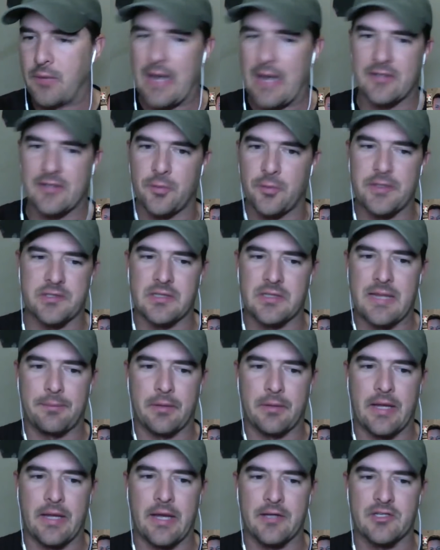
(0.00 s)
practical
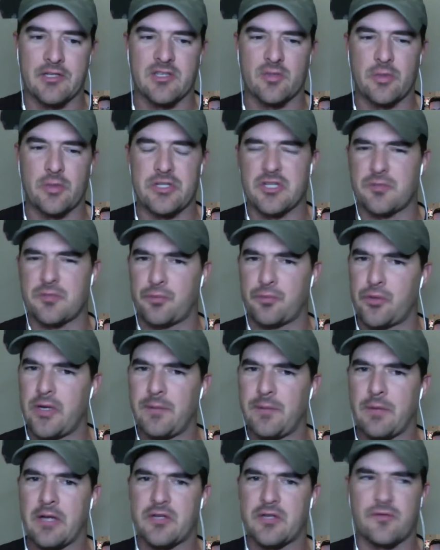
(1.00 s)
pistol applications, which is
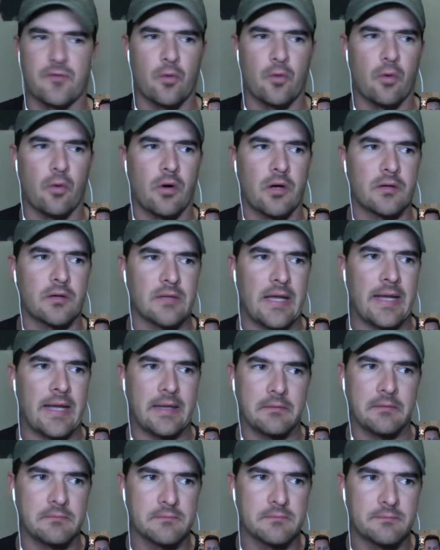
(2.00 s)
pretty much for
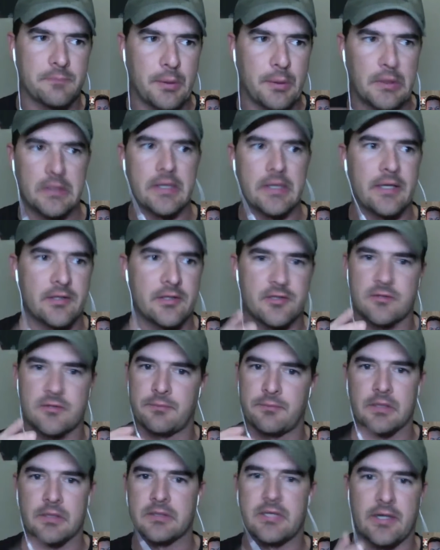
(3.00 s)
like
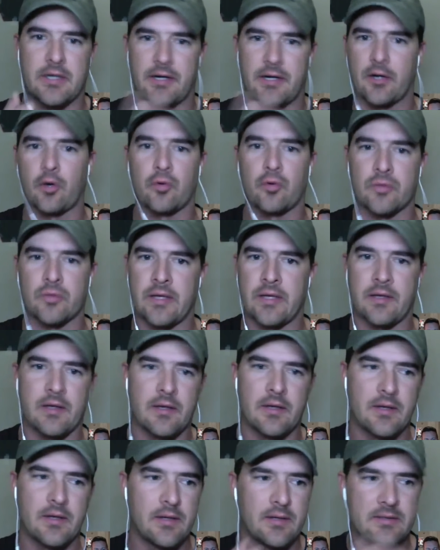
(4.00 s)
police, military
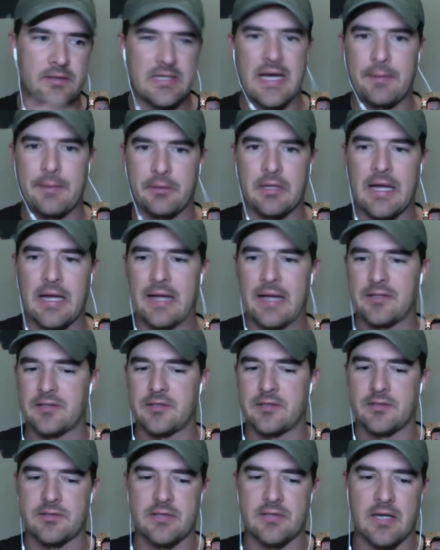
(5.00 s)
only type
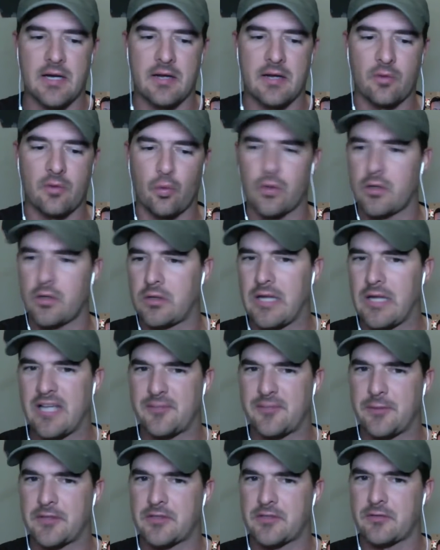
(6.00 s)
classes. Uh, world class
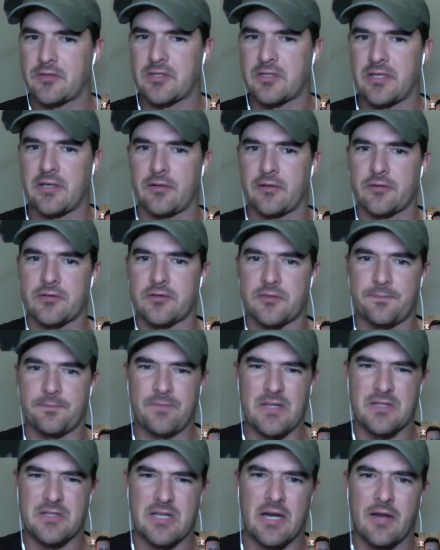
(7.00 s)
pistol skills
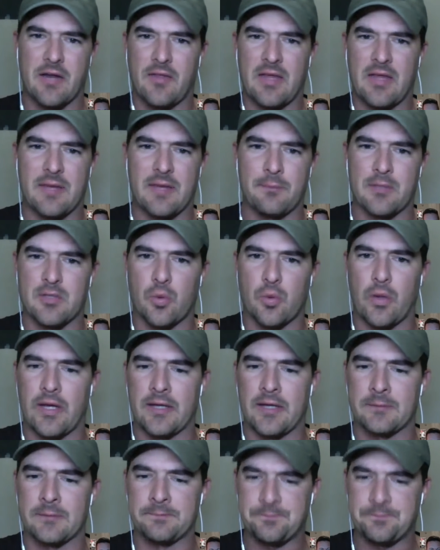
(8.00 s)
is kind of the in between,